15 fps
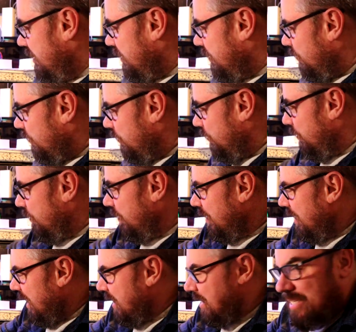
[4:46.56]
So
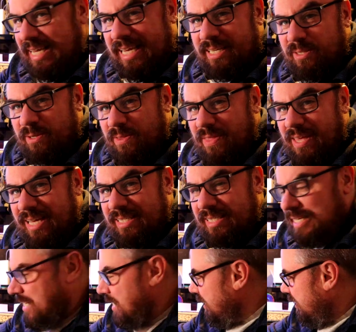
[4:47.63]
the intake's on that
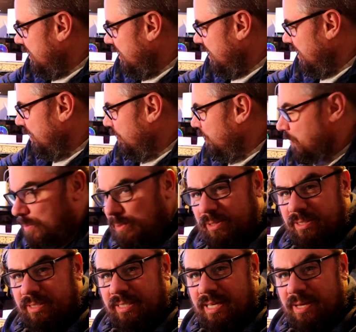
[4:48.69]
side. It
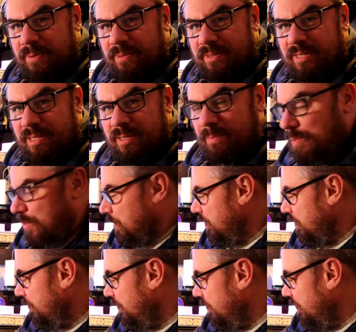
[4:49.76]
goes down to the
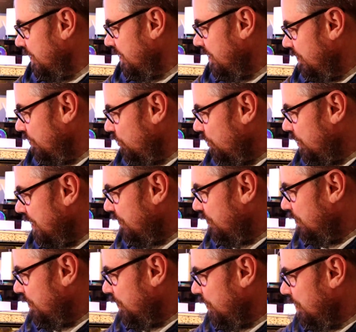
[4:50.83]
bottom, draws in
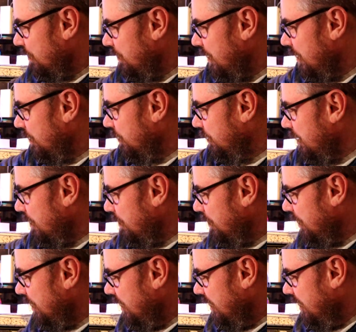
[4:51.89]
from the bottom here, goes up,
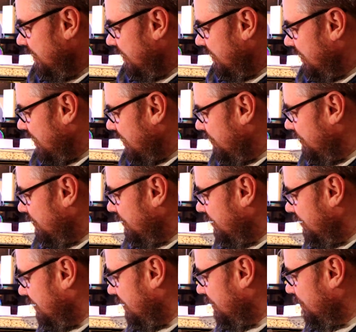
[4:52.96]
down,
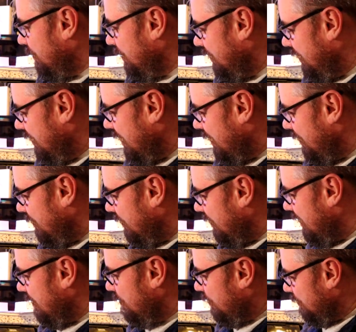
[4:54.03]
up, down,
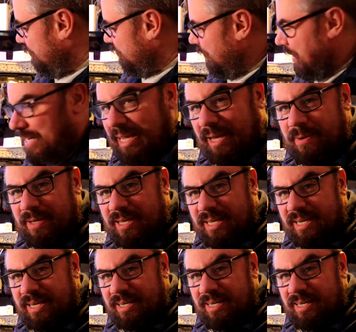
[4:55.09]
and then pumps back out
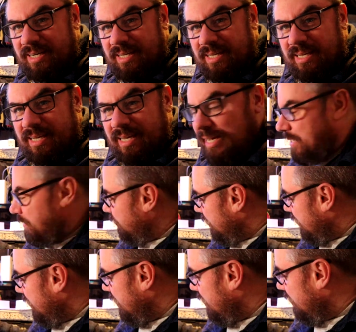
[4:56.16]
here. And on
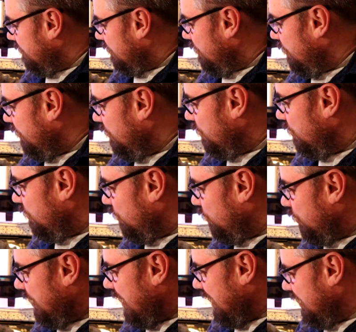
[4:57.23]
here, I've got one of those
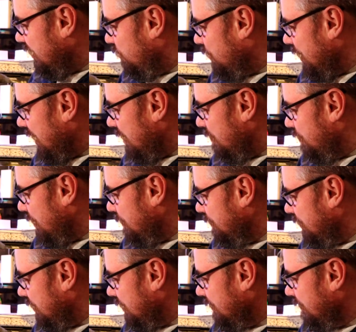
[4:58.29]
vortex spinning
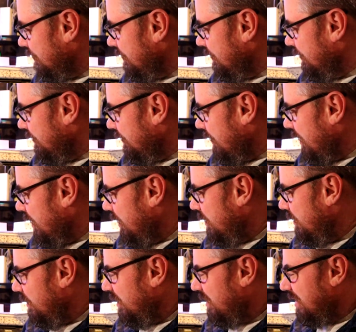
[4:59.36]
pumps.
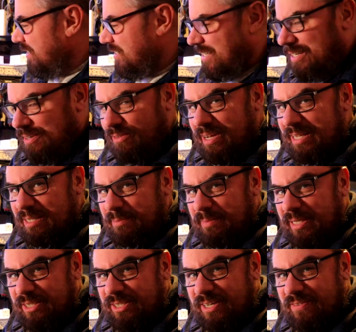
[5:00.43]
So it just kind of
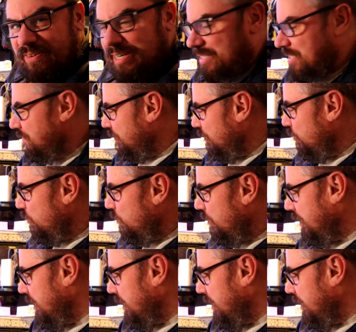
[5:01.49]
randomly generates the flow